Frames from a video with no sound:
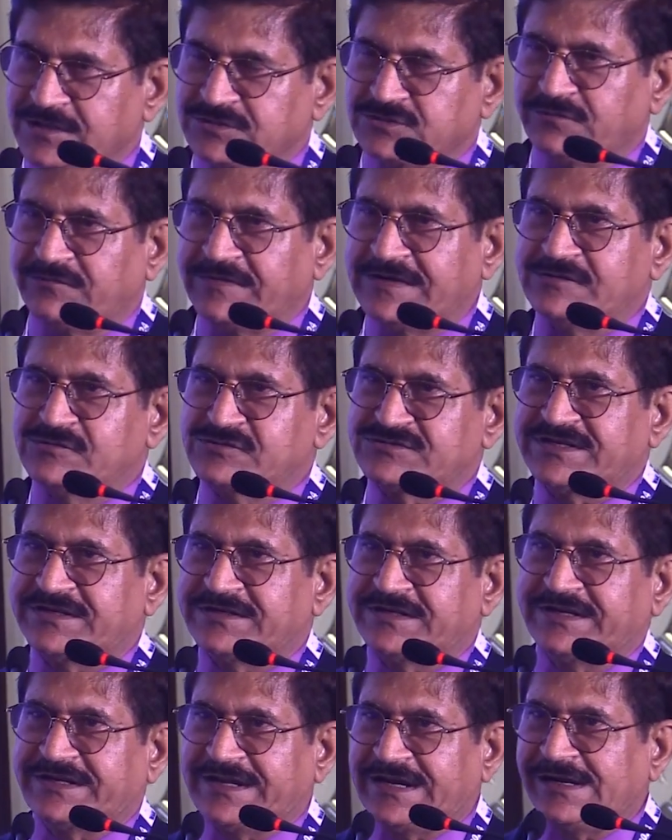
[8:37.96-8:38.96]
So when you say
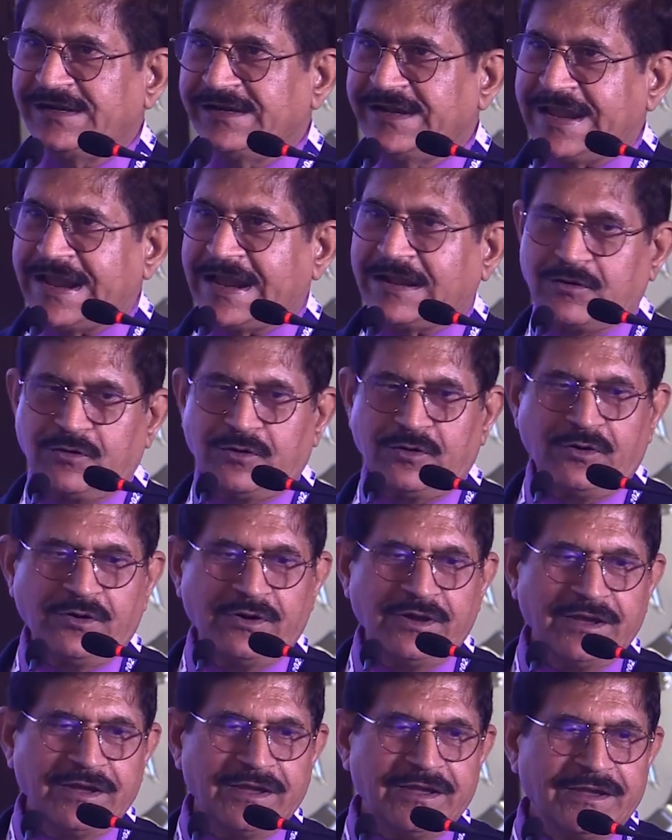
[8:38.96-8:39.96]
detailed echo,
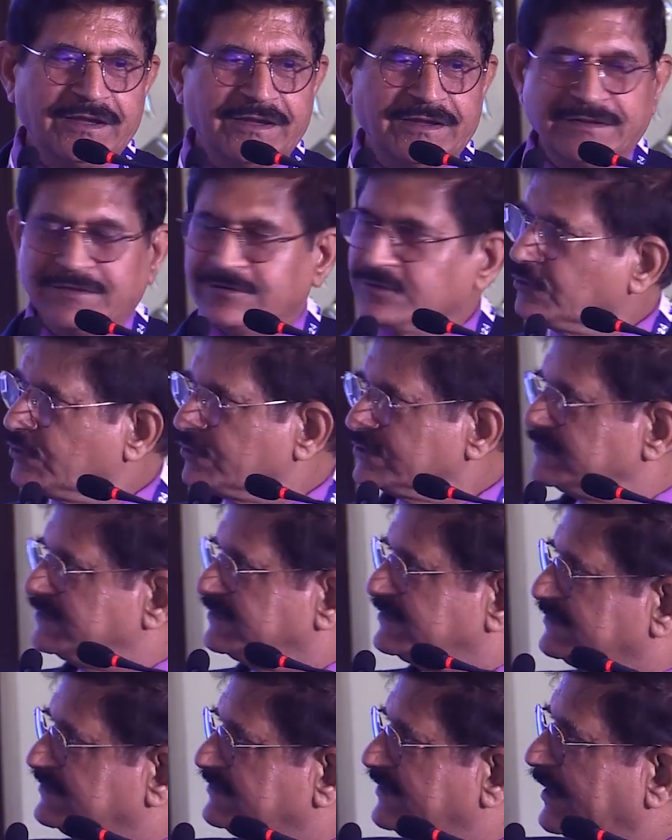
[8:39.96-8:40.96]

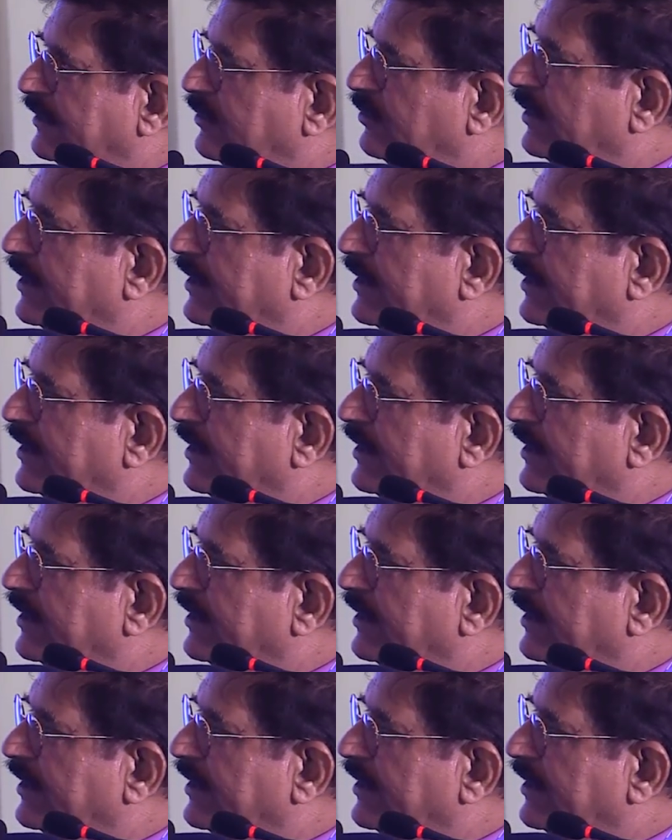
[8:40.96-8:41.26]
those yellow